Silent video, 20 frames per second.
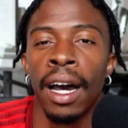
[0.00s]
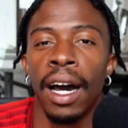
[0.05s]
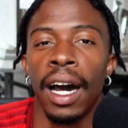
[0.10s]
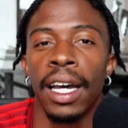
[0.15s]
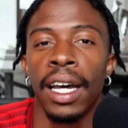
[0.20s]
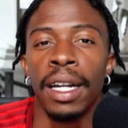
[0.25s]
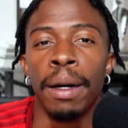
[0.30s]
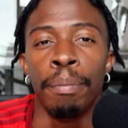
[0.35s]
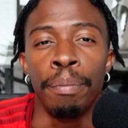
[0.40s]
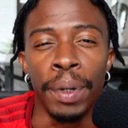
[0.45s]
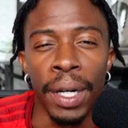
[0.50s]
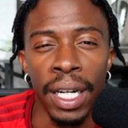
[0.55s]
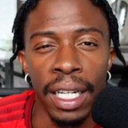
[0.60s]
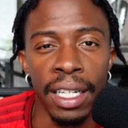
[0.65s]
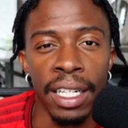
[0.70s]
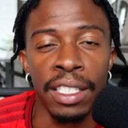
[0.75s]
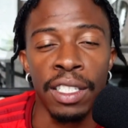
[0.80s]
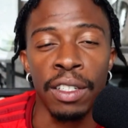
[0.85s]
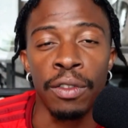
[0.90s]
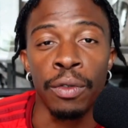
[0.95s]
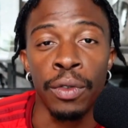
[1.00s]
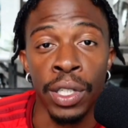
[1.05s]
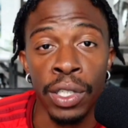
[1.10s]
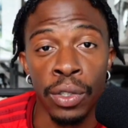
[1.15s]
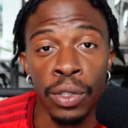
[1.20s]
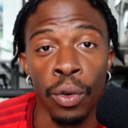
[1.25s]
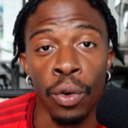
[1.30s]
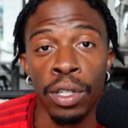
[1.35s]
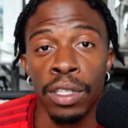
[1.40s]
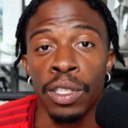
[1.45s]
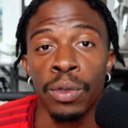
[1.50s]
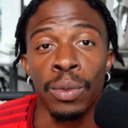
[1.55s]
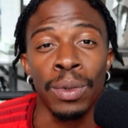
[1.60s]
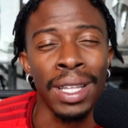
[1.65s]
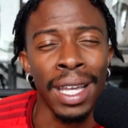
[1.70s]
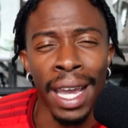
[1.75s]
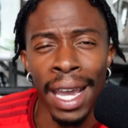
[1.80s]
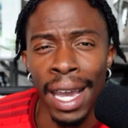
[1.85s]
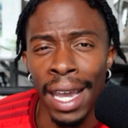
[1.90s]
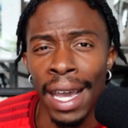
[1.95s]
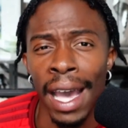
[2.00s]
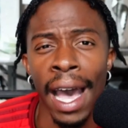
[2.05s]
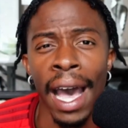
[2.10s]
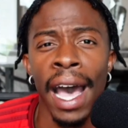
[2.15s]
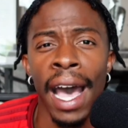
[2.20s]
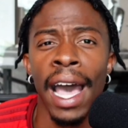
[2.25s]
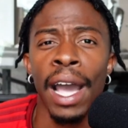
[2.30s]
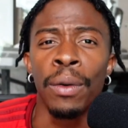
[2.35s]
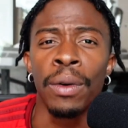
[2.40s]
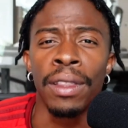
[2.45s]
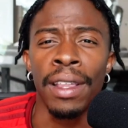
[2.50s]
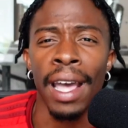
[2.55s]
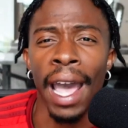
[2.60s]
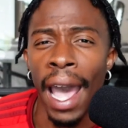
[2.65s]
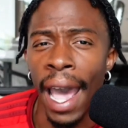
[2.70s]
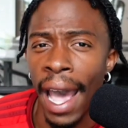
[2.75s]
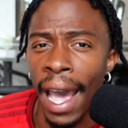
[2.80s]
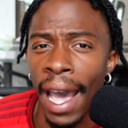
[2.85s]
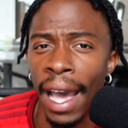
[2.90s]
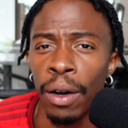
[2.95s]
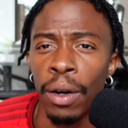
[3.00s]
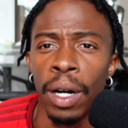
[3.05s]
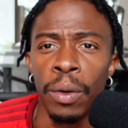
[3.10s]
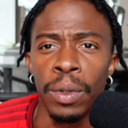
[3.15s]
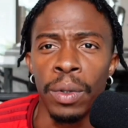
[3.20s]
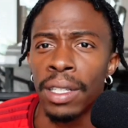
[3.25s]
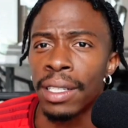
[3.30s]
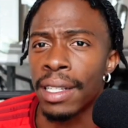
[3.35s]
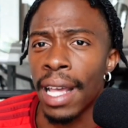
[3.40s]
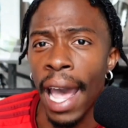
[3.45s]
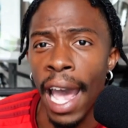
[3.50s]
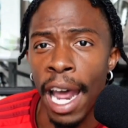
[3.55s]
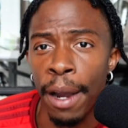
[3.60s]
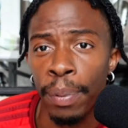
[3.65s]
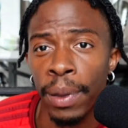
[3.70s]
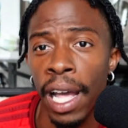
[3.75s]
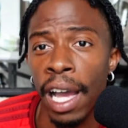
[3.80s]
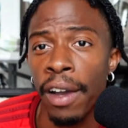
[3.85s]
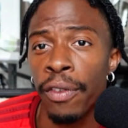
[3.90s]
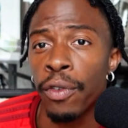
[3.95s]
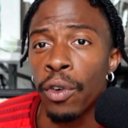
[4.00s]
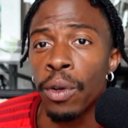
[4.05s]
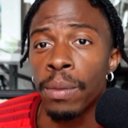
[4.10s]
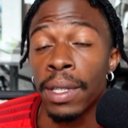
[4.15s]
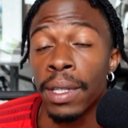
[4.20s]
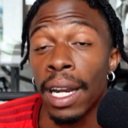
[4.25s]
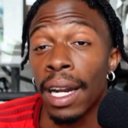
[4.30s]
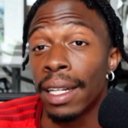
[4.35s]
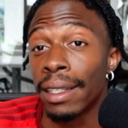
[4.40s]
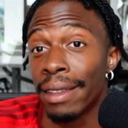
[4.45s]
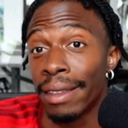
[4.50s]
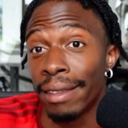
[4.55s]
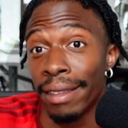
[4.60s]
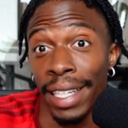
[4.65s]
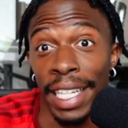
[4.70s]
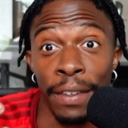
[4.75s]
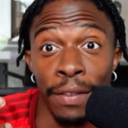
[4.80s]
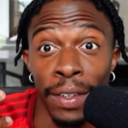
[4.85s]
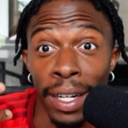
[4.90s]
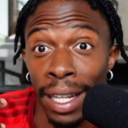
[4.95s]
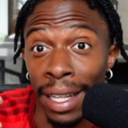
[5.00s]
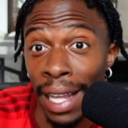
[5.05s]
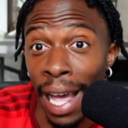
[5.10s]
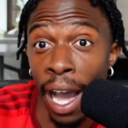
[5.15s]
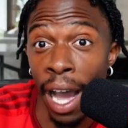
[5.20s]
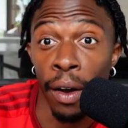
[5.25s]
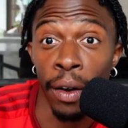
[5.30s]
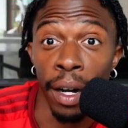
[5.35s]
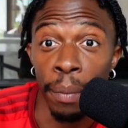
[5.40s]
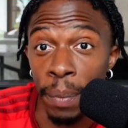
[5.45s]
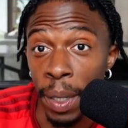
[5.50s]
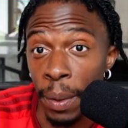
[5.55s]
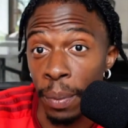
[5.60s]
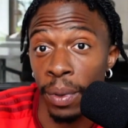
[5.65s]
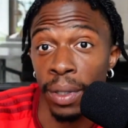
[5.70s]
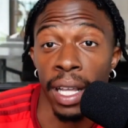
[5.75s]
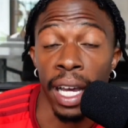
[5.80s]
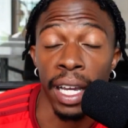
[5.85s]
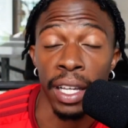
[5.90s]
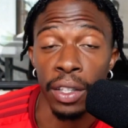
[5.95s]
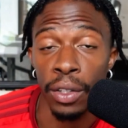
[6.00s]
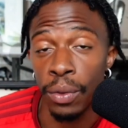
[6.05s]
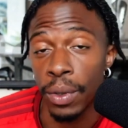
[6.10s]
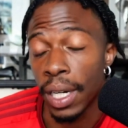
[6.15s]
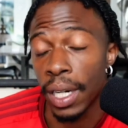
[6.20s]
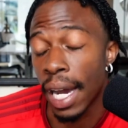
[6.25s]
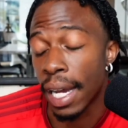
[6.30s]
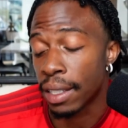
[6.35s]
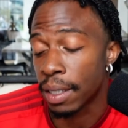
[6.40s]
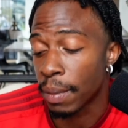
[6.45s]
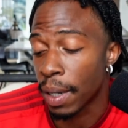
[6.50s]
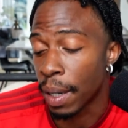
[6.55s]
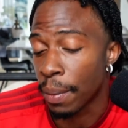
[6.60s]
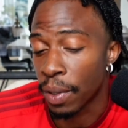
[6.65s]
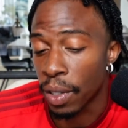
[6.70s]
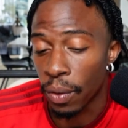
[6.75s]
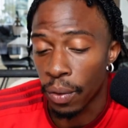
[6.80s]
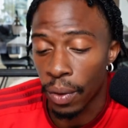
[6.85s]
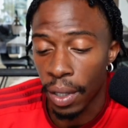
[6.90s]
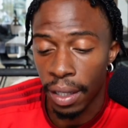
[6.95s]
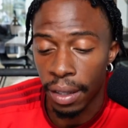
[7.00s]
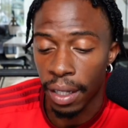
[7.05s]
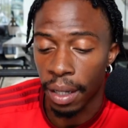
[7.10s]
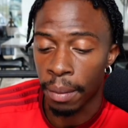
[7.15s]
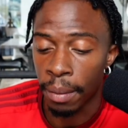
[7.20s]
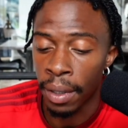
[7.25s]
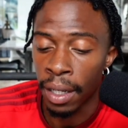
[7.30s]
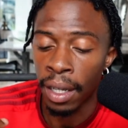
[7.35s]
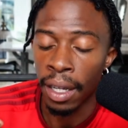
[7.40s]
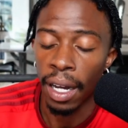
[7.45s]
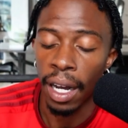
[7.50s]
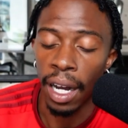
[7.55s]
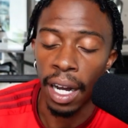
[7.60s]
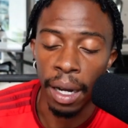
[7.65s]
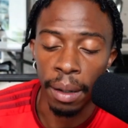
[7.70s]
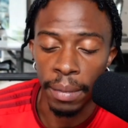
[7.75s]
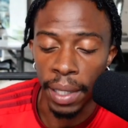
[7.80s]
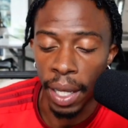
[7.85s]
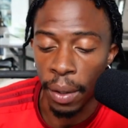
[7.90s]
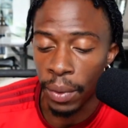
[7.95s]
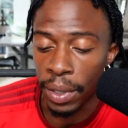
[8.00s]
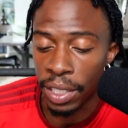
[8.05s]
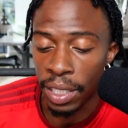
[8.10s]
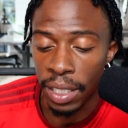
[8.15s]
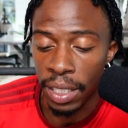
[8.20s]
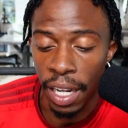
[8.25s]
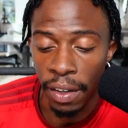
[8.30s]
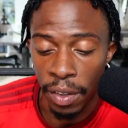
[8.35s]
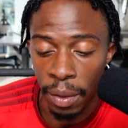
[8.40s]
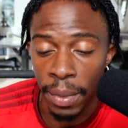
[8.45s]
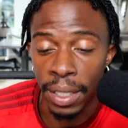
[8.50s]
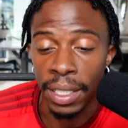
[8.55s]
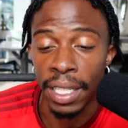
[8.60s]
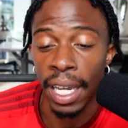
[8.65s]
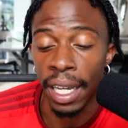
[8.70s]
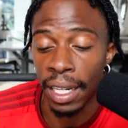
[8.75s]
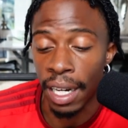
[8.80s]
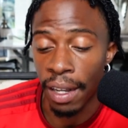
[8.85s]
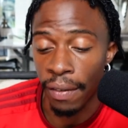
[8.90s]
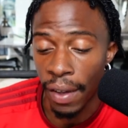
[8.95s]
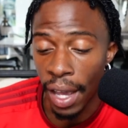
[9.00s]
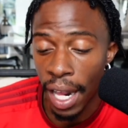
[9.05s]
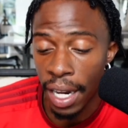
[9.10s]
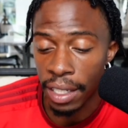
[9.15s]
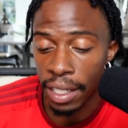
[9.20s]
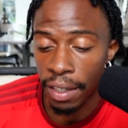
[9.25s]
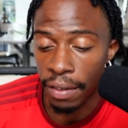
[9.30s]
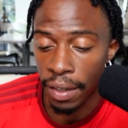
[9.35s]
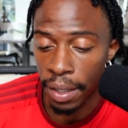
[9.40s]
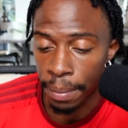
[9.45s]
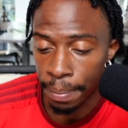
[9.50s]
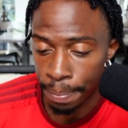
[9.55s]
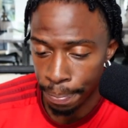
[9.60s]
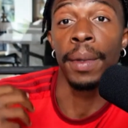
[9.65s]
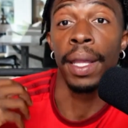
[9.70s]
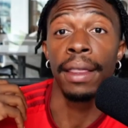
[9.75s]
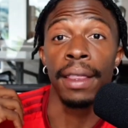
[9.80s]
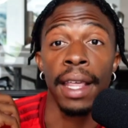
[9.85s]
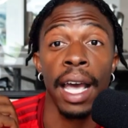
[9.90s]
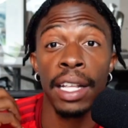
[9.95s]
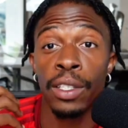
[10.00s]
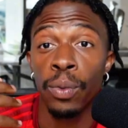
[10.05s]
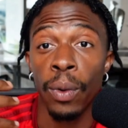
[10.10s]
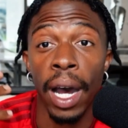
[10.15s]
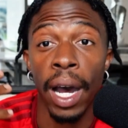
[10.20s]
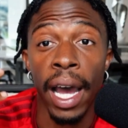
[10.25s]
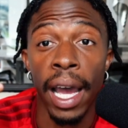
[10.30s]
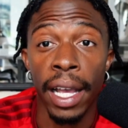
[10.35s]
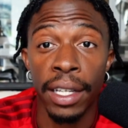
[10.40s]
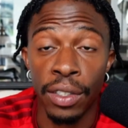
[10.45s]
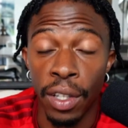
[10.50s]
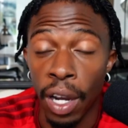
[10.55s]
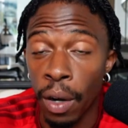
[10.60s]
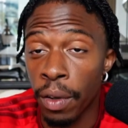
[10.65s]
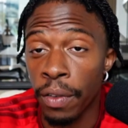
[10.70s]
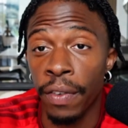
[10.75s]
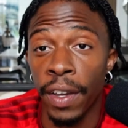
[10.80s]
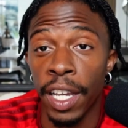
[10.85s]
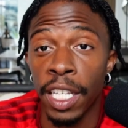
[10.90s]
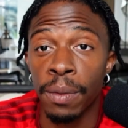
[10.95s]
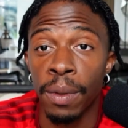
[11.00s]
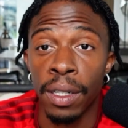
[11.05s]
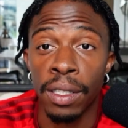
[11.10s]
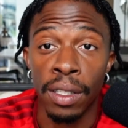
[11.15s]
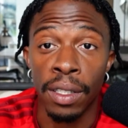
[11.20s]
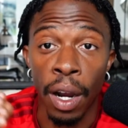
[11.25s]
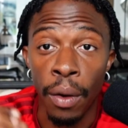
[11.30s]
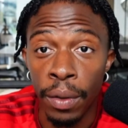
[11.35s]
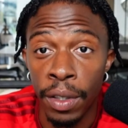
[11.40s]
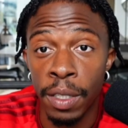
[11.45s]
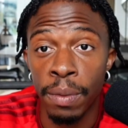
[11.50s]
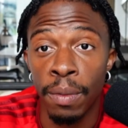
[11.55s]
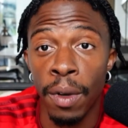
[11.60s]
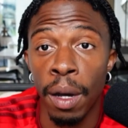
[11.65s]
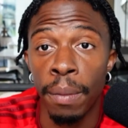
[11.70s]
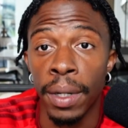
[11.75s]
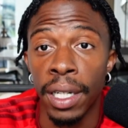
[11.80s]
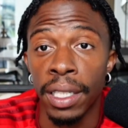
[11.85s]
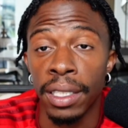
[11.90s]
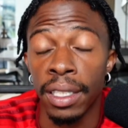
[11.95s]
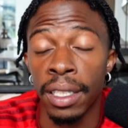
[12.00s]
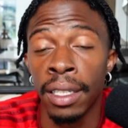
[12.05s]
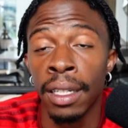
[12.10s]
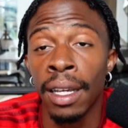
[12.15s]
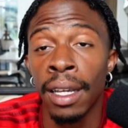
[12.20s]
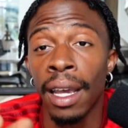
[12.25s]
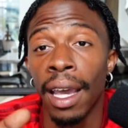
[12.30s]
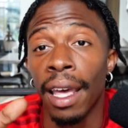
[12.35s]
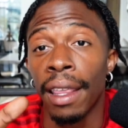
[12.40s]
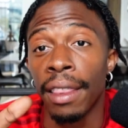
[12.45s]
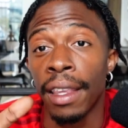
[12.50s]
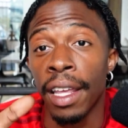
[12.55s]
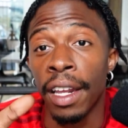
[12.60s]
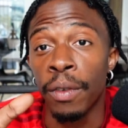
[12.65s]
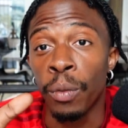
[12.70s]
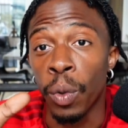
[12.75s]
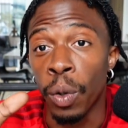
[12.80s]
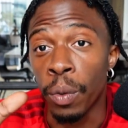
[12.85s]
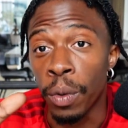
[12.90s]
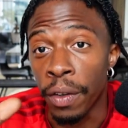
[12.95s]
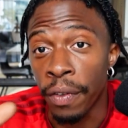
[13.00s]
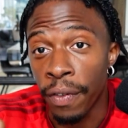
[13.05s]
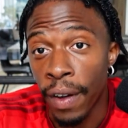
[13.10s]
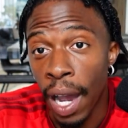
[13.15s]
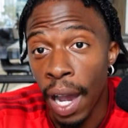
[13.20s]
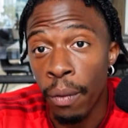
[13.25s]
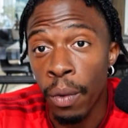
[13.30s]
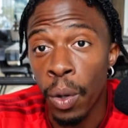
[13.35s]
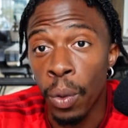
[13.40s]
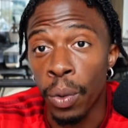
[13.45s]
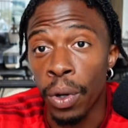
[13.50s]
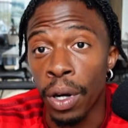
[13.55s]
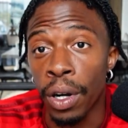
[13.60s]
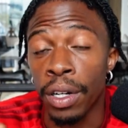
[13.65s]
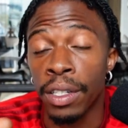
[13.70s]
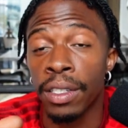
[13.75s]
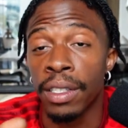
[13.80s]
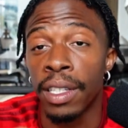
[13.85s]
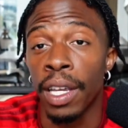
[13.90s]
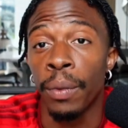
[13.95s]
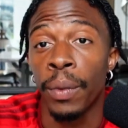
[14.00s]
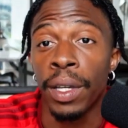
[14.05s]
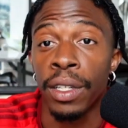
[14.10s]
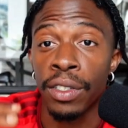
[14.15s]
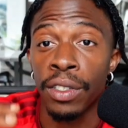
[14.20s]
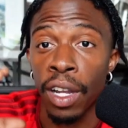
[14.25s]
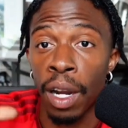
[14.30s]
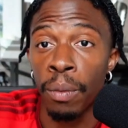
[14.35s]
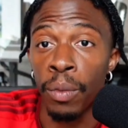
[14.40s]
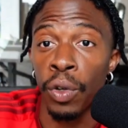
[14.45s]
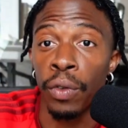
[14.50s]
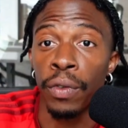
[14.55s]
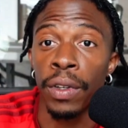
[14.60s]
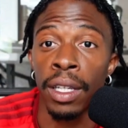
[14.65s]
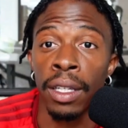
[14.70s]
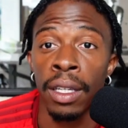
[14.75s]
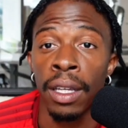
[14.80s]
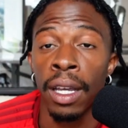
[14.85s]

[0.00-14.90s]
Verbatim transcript: abundance of resources with AI, with these ad platforms that even allow people like you and I to be able to run them, that we should definitely be taking advantage of them. That's why I start with Facebook, start with a small budget. And then when we find what works, then we can start moving